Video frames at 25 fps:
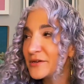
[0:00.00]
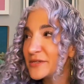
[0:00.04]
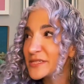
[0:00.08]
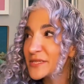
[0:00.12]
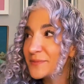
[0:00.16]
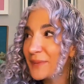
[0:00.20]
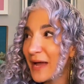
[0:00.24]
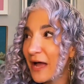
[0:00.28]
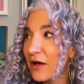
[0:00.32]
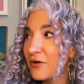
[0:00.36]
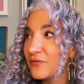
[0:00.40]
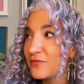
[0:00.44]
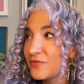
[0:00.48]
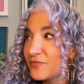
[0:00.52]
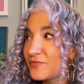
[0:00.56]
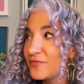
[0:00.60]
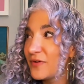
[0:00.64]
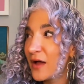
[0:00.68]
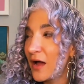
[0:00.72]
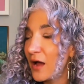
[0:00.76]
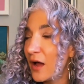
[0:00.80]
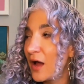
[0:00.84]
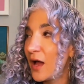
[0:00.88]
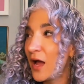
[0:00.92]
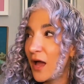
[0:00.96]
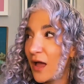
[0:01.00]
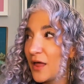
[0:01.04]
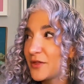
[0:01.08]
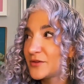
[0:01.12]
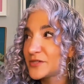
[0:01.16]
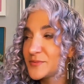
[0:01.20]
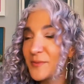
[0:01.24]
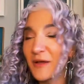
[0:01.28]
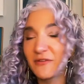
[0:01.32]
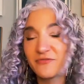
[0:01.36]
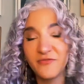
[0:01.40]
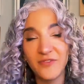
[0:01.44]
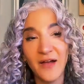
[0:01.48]
There's about 5
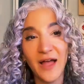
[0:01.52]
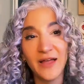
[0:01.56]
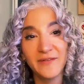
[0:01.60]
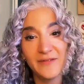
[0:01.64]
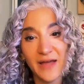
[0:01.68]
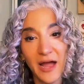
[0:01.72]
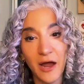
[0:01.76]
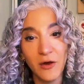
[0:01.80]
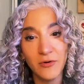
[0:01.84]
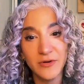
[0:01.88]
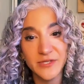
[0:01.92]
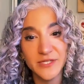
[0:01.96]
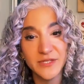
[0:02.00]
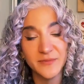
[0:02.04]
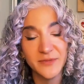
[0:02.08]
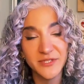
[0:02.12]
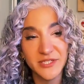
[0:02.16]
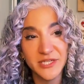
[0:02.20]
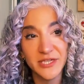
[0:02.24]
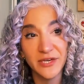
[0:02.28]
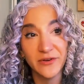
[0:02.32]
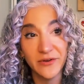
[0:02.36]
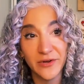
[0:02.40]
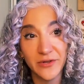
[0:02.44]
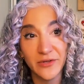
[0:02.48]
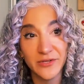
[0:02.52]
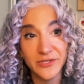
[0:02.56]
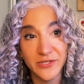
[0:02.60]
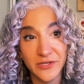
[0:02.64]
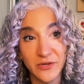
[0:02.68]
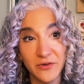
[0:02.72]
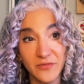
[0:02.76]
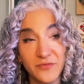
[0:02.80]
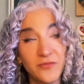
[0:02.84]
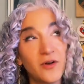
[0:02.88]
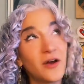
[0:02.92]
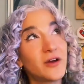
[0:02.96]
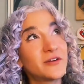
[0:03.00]
hours of material
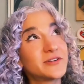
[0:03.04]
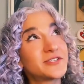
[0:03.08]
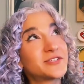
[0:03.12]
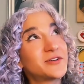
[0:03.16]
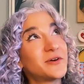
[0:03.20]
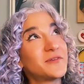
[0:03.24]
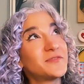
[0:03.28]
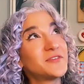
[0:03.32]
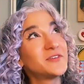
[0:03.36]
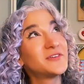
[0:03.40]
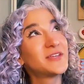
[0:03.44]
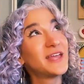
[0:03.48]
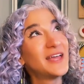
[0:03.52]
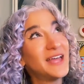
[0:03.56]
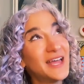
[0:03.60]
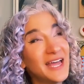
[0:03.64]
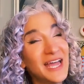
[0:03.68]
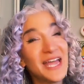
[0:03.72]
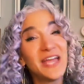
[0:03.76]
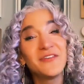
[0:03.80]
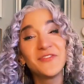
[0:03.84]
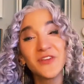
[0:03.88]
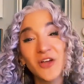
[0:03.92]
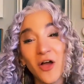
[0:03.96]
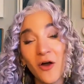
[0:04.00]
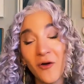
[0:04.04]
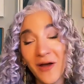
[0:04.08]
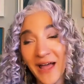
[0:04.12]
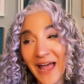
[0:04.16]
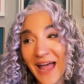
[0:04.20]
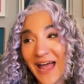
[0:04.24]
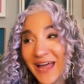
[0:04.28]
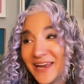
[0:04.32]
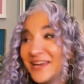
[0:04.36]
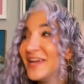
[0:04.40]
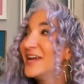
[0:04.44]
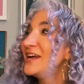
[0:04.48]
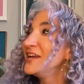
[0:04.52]
so far. So if you go
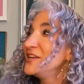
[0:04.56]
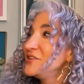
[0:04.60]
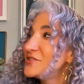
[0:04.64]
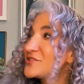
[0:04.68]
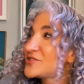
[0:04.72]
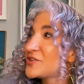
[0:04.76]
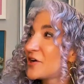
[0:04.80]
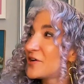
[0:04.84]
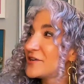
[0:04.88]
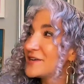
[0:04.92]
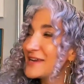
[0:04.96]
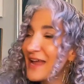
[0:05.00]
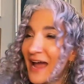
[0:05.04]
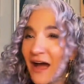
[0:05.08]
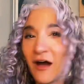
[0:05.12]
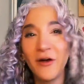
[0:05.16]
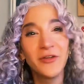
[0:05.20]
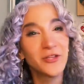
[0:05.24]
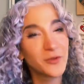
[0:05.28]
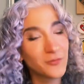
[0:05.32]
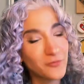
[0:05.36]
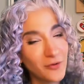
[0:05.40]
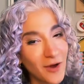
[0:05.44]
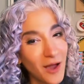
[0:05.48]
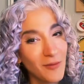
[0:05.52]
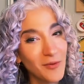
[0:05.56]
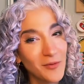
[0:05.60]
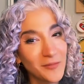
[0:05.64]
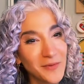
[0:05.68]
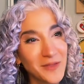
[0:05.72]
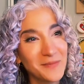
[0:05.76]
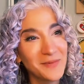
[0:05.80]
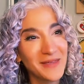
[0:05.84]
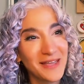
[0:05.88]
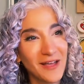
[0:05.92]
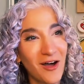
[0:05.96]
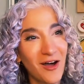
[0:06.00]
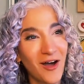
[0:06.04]
ahead, you start now, you'll probably
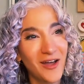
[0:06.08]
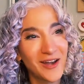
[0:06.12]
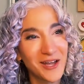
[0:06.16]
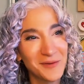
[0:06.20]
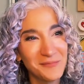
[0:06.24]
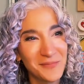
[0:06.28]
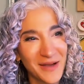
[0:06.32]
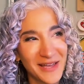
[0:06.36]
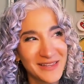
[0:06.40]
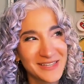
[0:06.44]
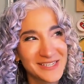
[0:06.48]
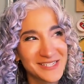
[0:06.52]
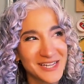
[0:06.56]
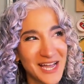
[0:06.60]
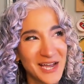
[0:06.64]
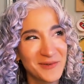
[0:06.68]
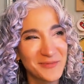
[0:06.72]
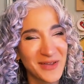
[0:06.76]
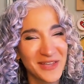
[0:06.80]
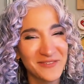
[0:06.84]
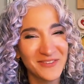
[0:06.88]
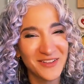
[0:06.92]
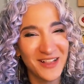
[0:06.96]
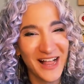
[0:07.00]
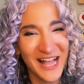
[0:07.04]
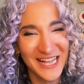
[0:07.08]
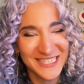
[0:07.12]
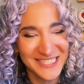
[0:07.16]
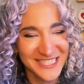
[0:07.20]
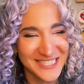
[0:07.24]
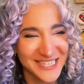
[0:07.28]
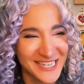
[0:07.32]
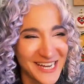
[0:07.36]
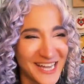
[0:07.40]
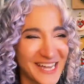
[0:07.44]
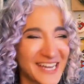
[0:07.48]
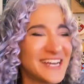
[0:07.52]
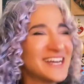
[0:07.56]
be caught up by the time we have class
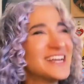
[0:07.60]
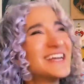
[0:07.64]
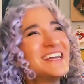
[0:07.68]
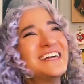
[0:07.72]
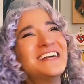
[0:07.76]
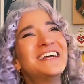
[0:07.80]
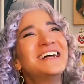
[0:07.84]
tonight.